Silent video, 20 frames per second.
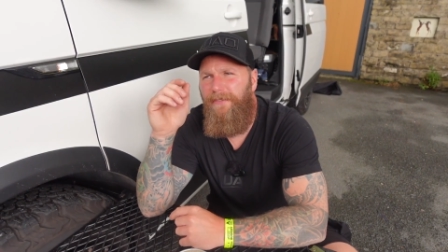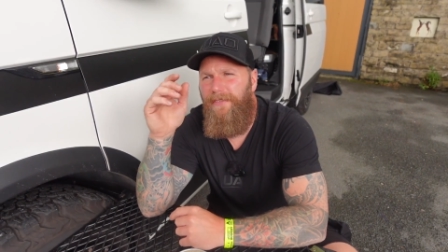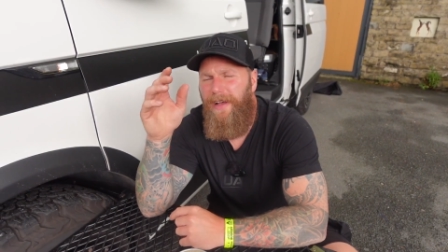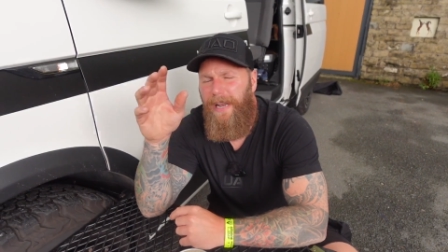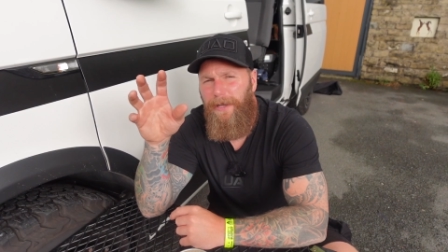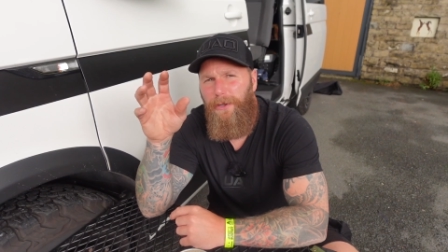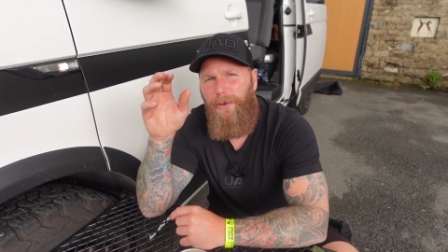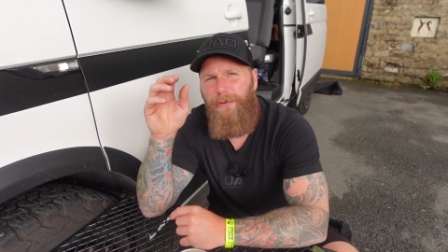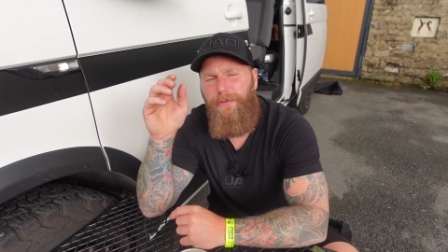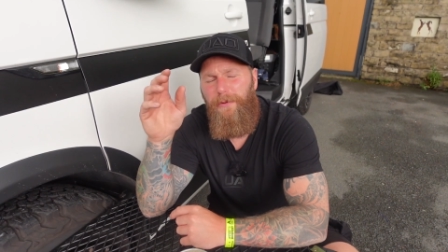
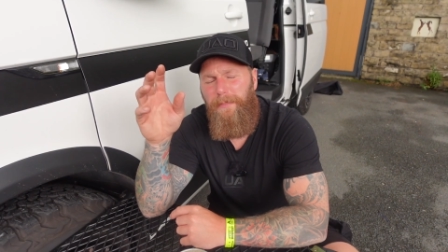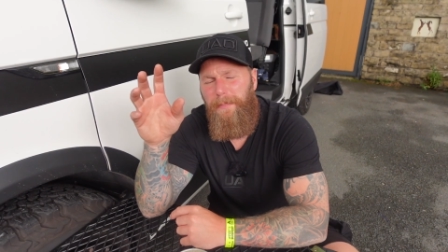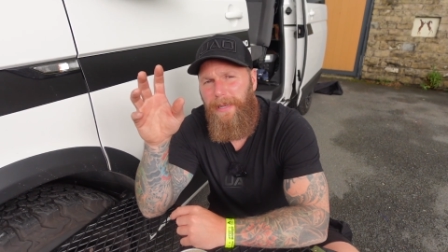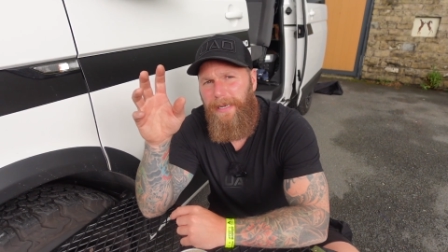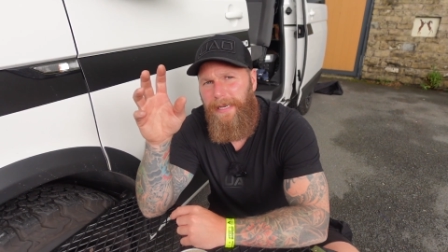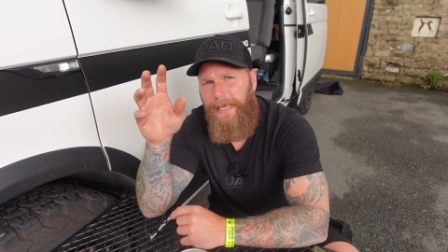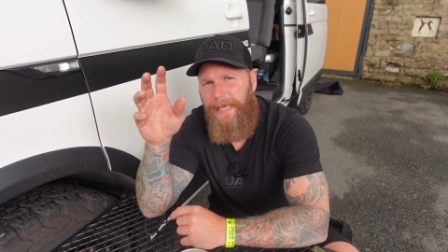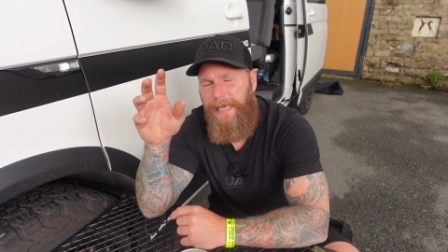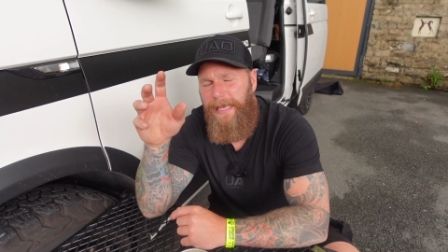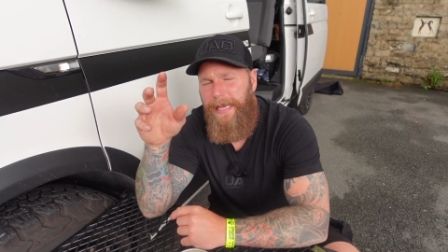value for
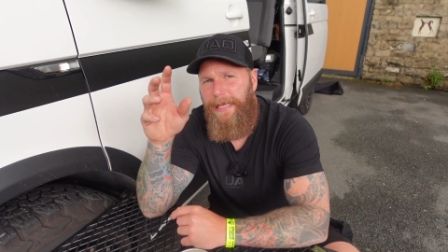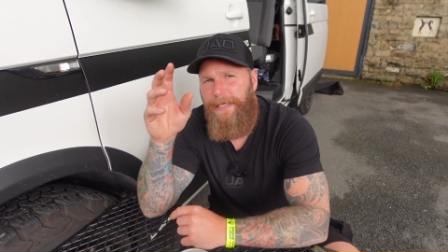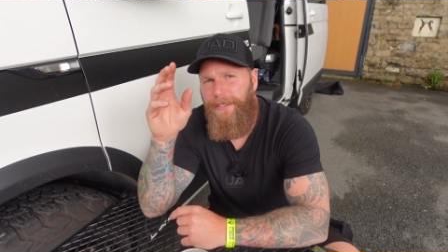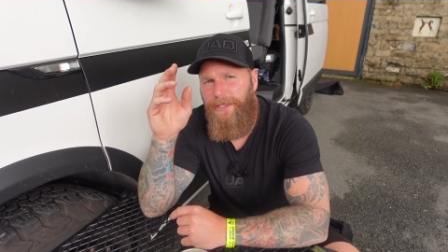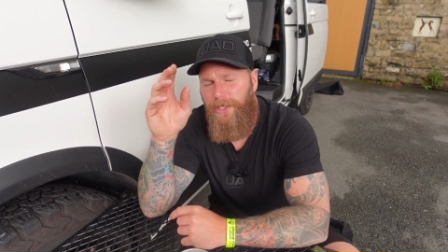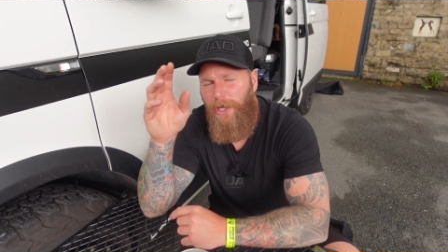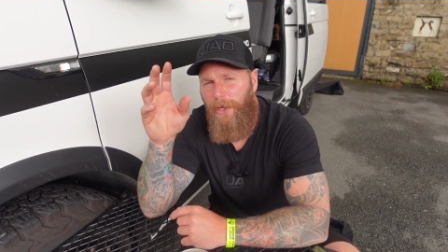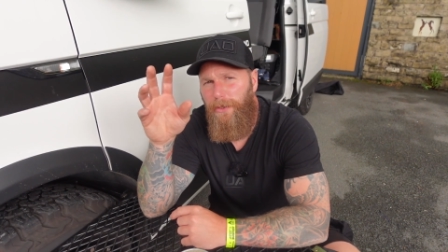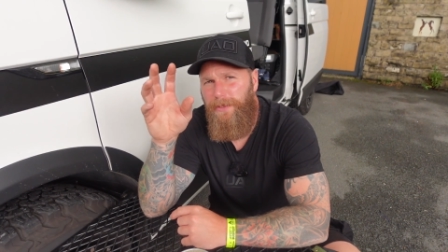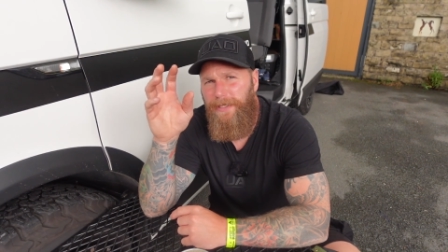money in
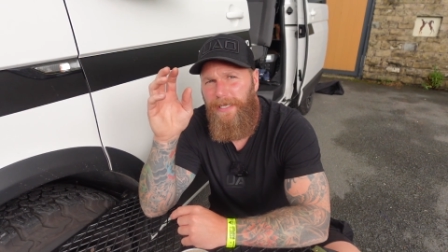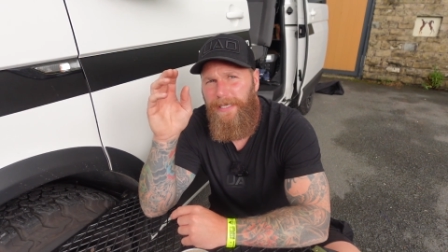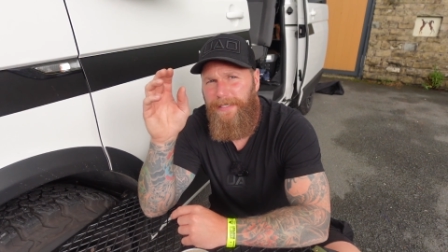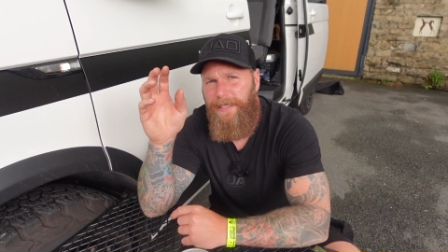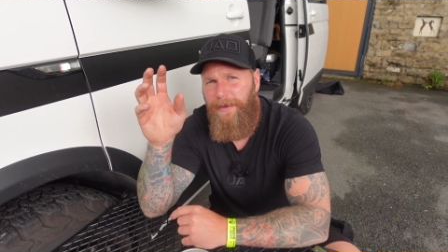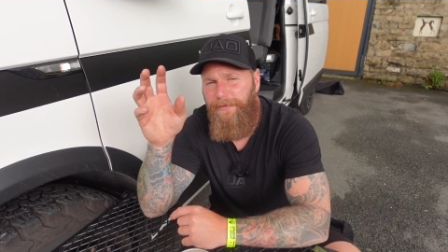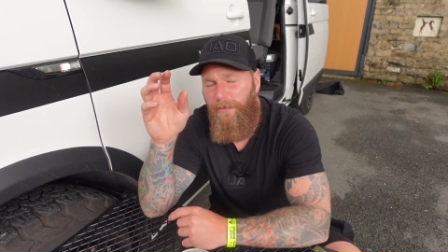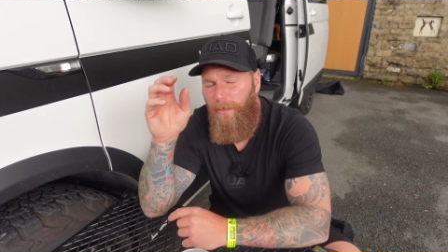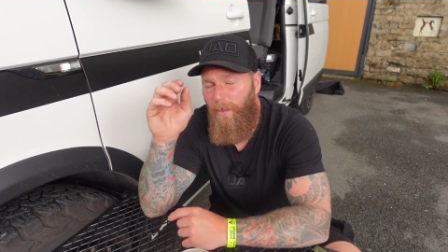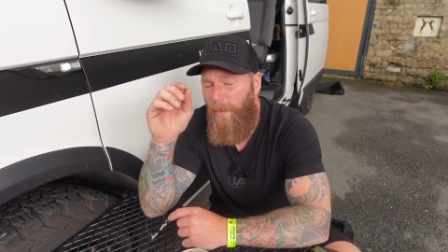totally
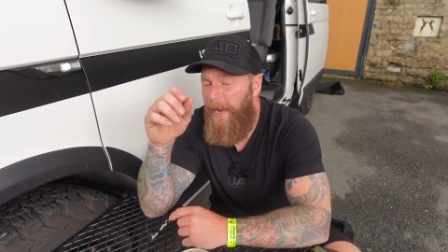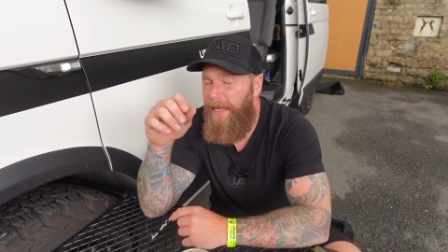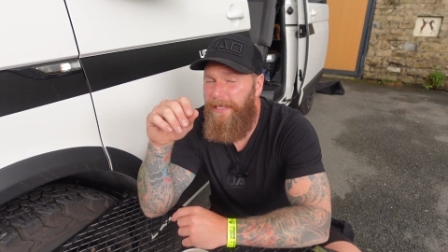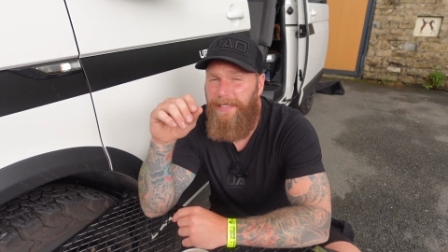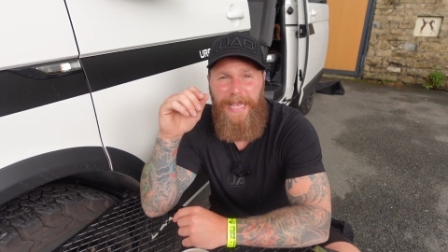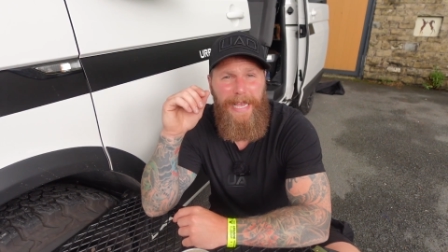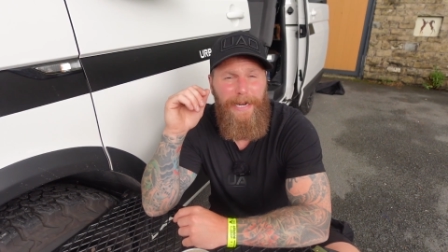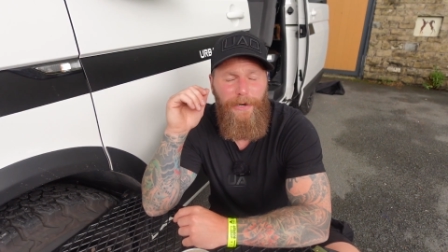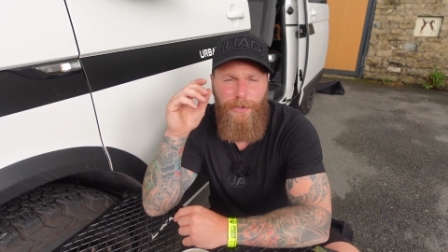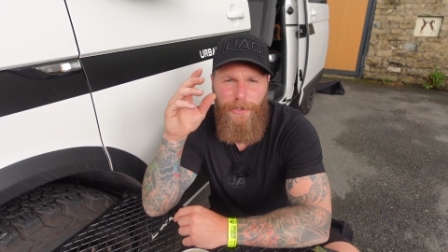different ways,
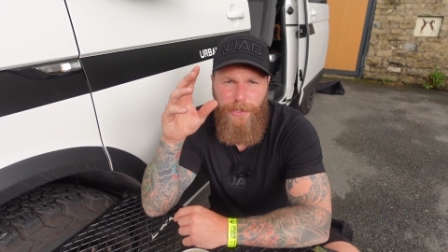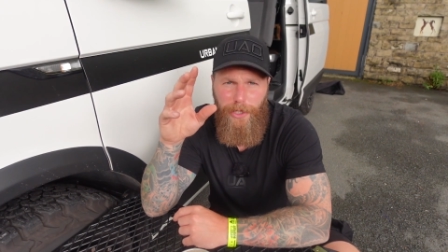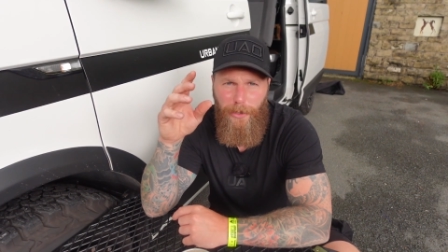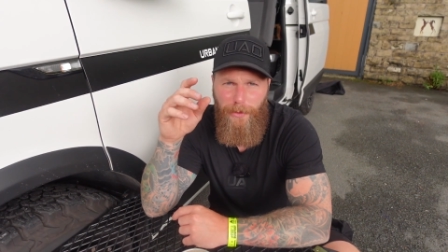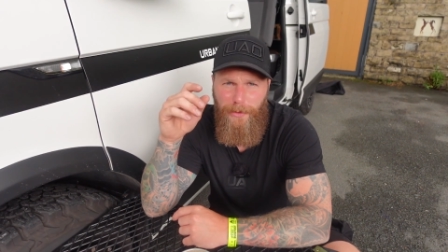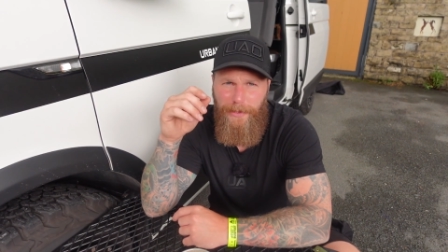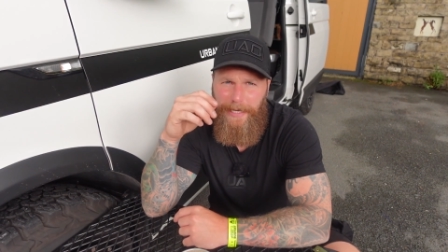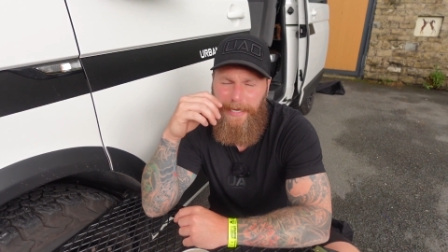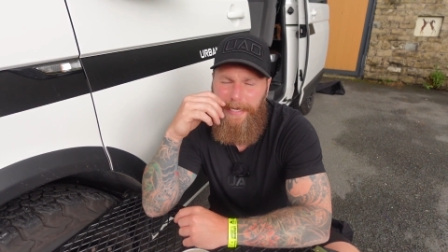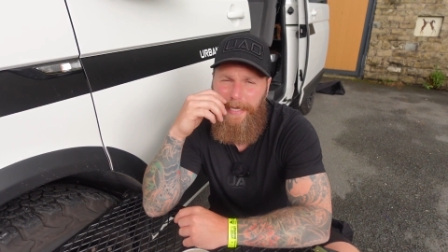and I
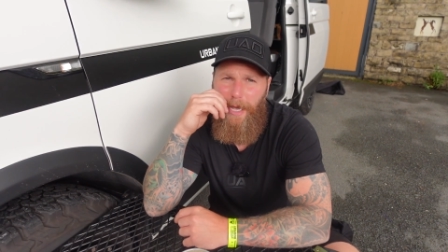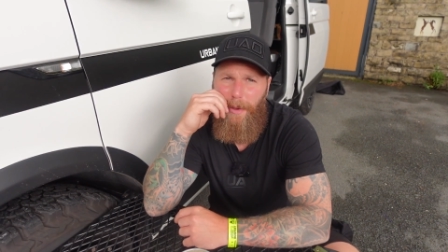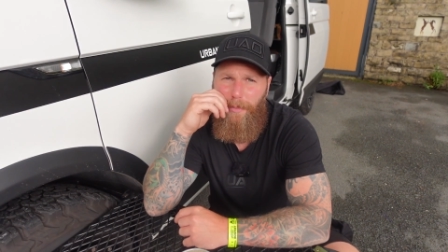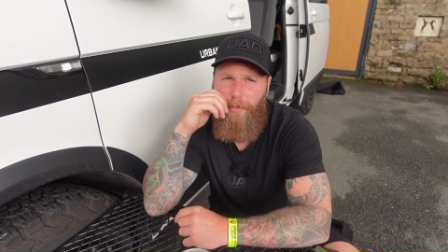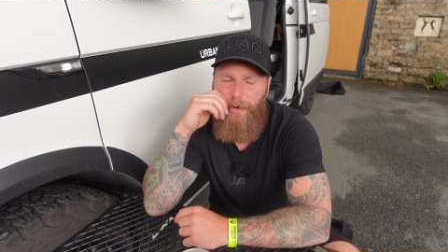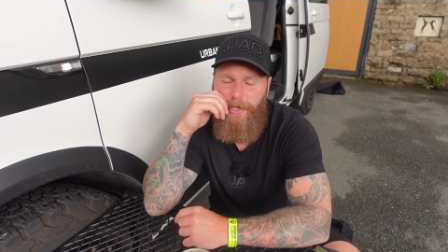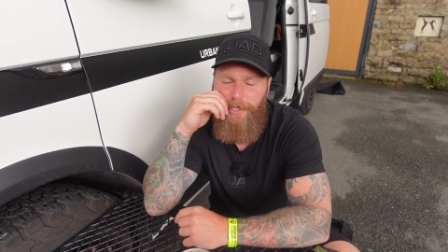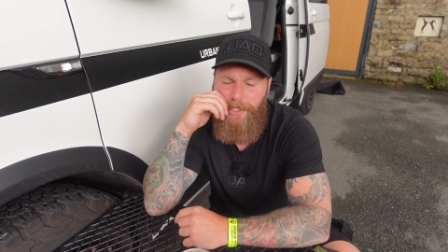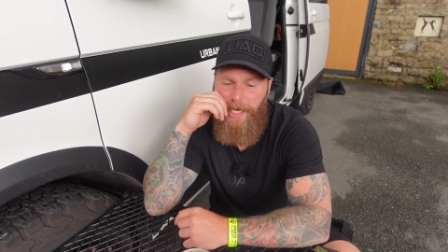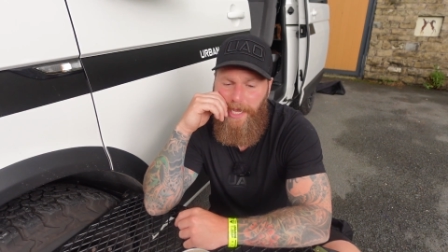totally
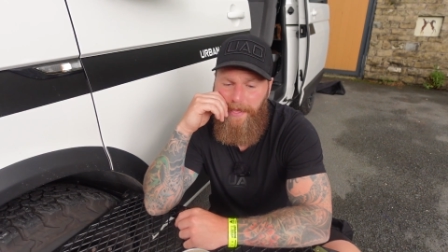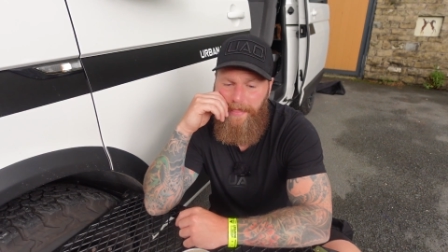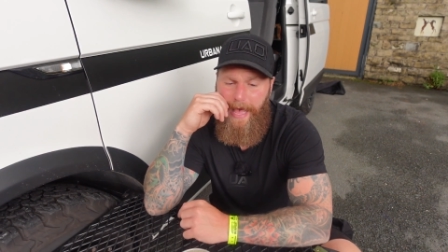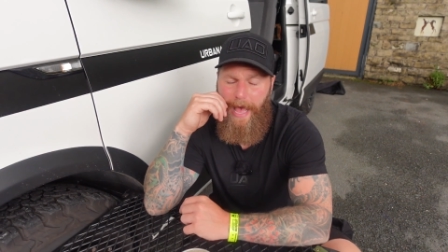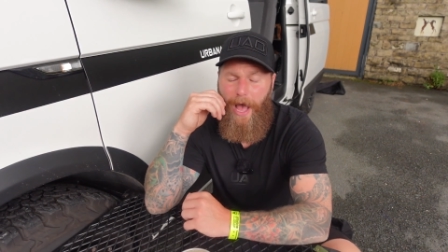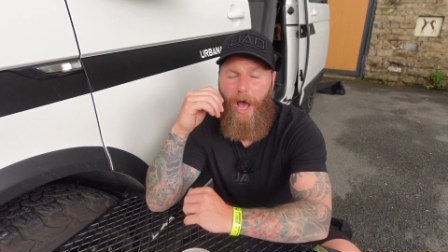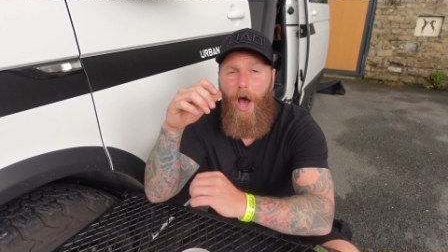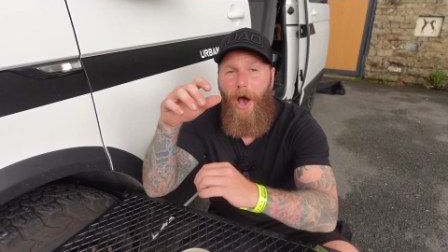appreciate that.